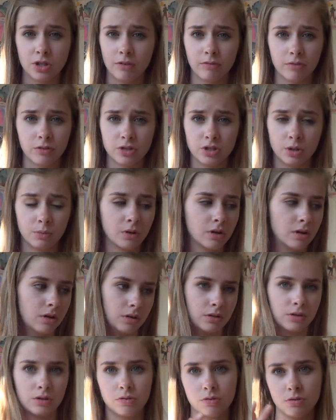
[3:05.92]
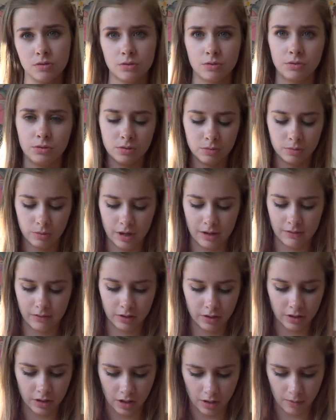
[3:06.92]
coverage I want, I'll use or
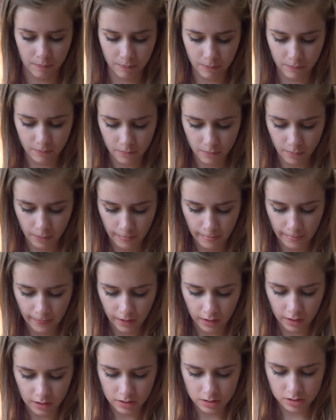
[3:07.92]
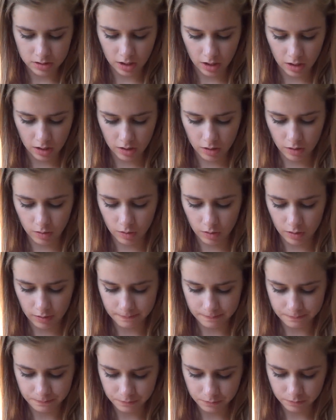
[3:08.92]
whatever, you know. So
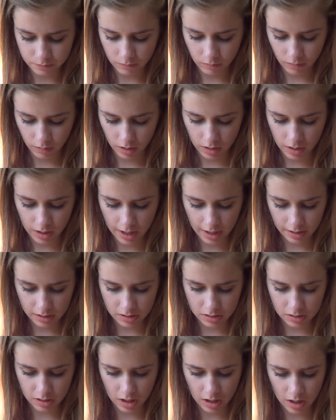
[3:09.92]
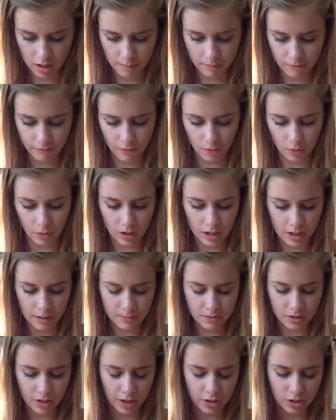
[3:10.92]
next up for
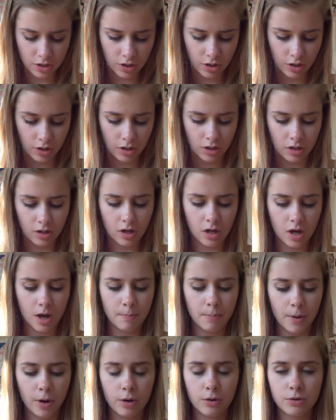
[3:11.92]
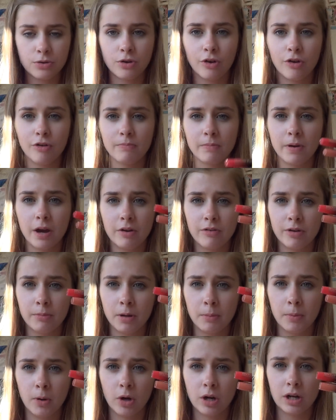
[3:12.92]
lips, I took both of my
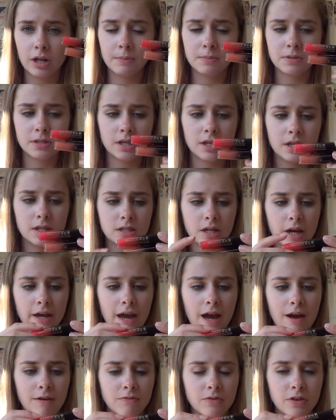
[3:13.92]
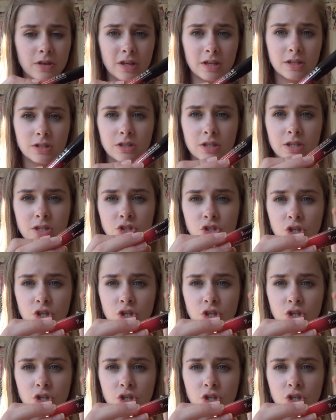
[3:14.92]
Rimmel Apocalypses. I have it in this